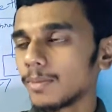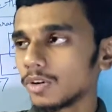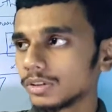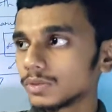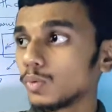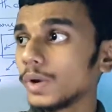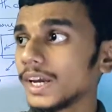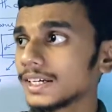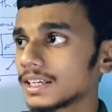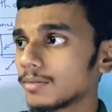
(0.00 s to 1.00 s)
about its
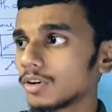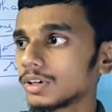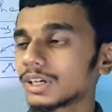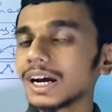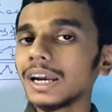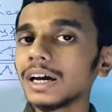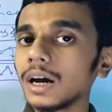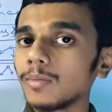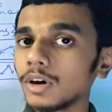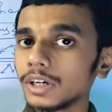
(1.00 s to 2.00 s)
weights, about its
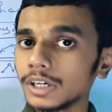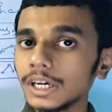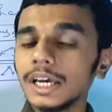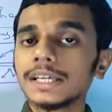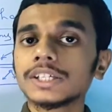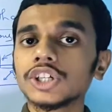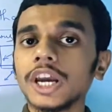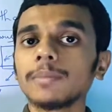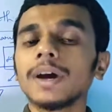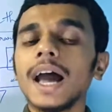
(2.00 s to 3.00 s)
color, about its
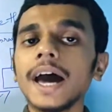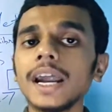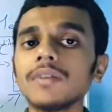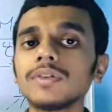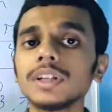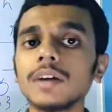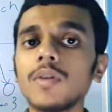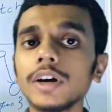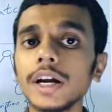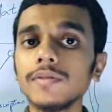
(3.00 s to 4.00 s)
shape. And after
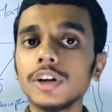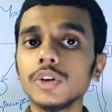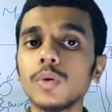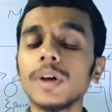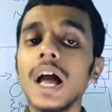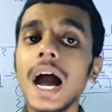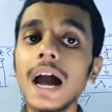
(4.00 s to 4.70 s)
that, what I will do,